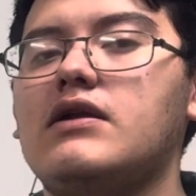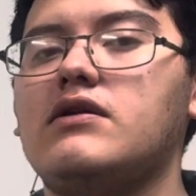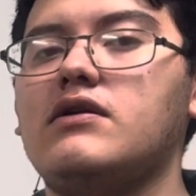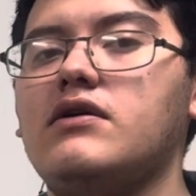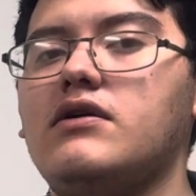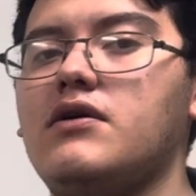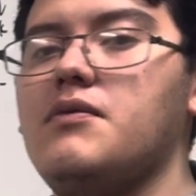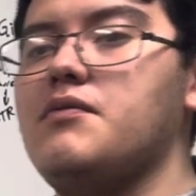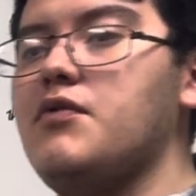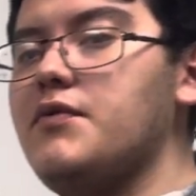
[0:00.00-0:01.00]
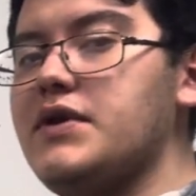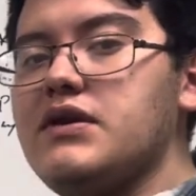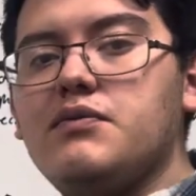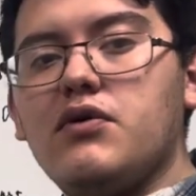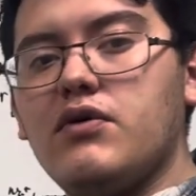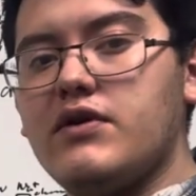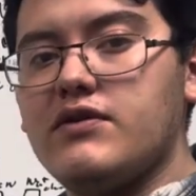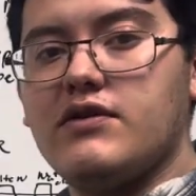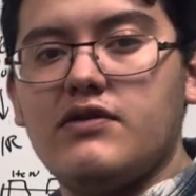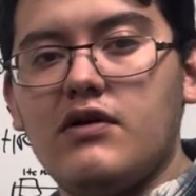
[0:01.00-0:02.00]
it will be
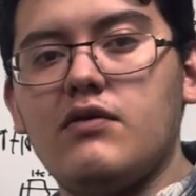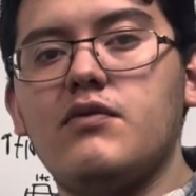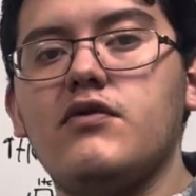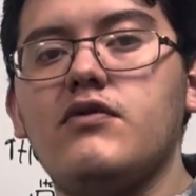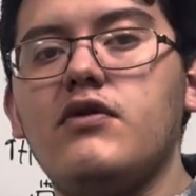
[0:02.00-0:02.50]
depolarizing the cell